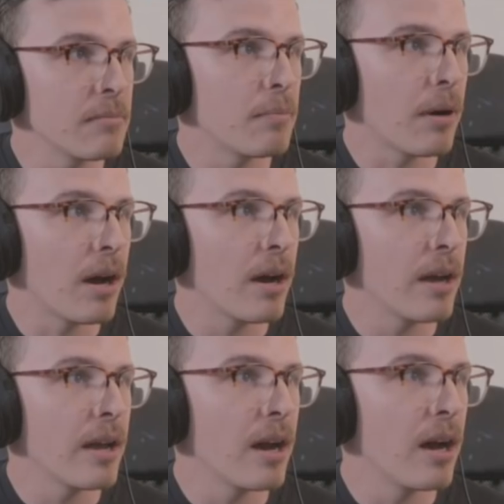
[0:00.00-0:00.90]

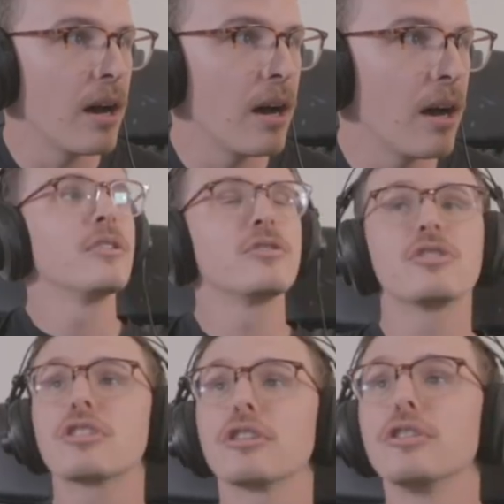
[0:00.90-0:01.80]
by
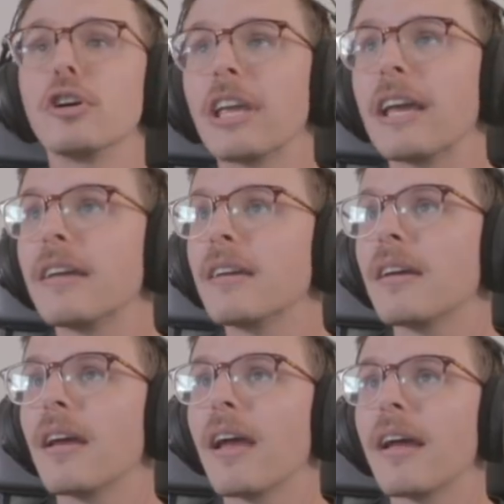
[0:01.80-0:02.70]
just
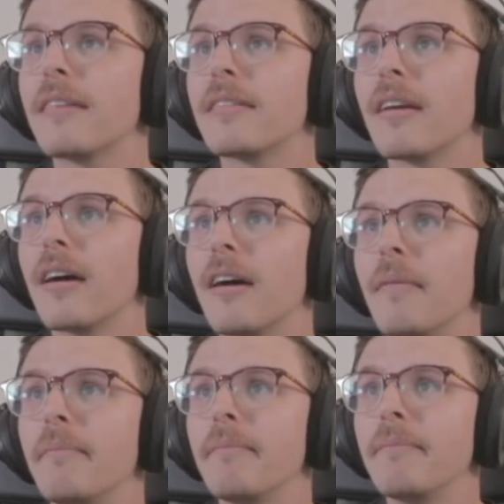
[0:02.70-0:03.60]
looking at
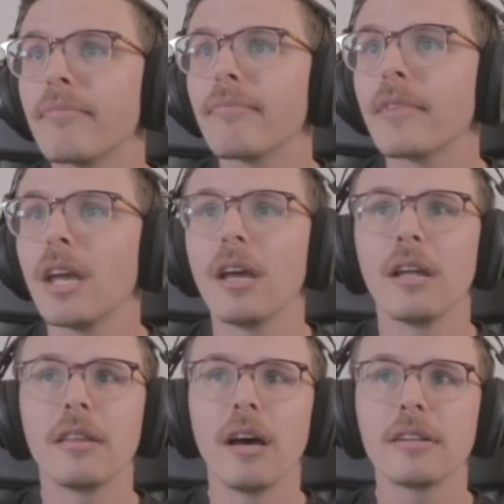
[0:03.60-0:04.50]

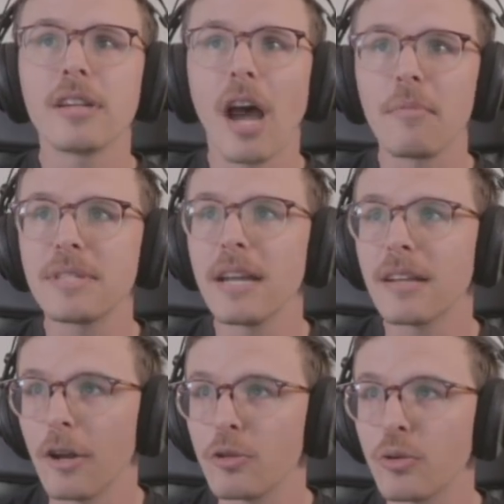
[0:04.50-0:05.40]
the top 10
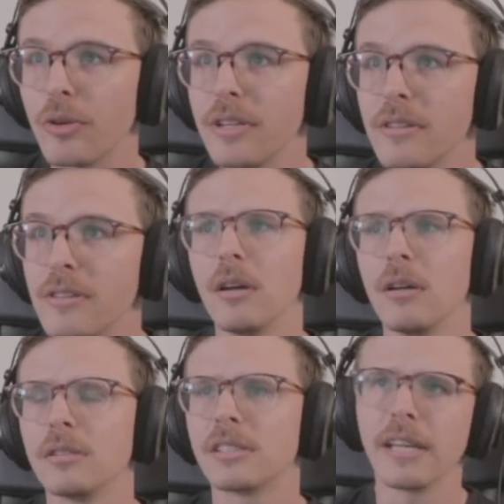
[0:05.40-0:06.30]
countries.
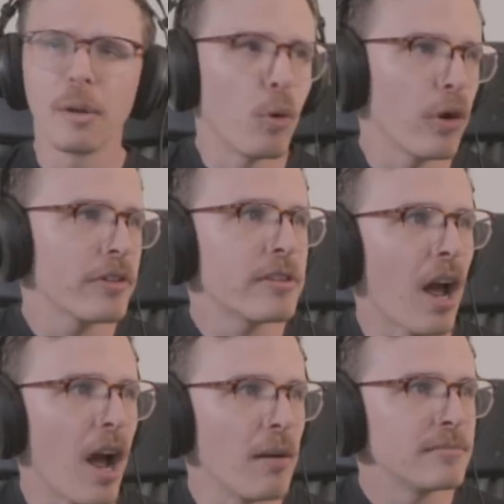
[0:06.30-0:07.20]
Singapore at the
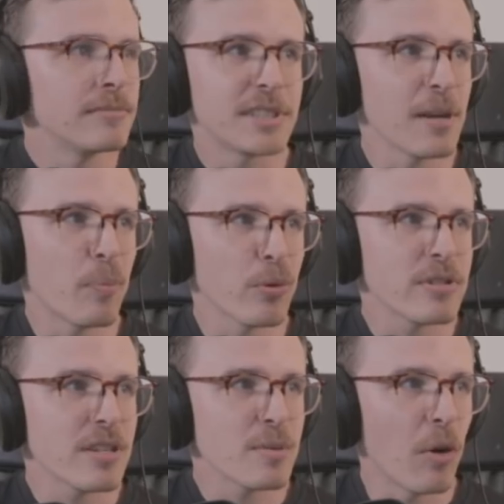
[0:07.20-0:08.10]
top. Singapore's
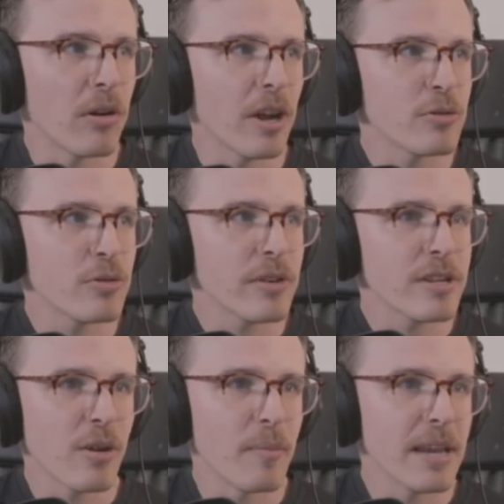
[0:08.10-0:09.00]
a small country,
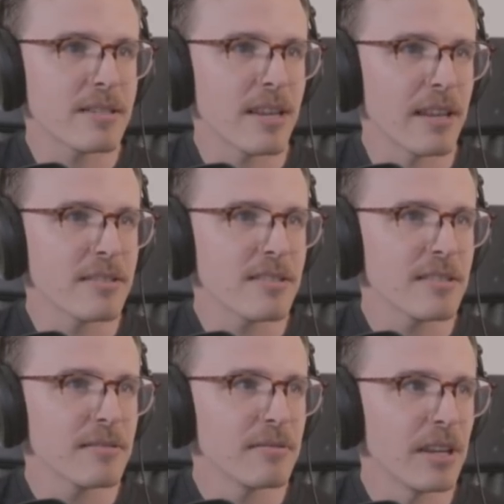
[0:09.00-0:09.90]
so it makes sense.
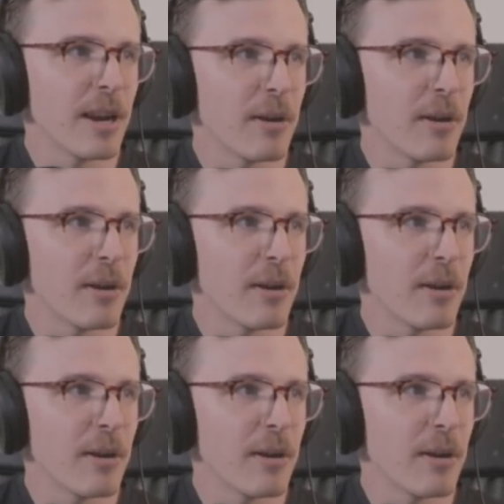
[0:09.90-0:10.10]
You know,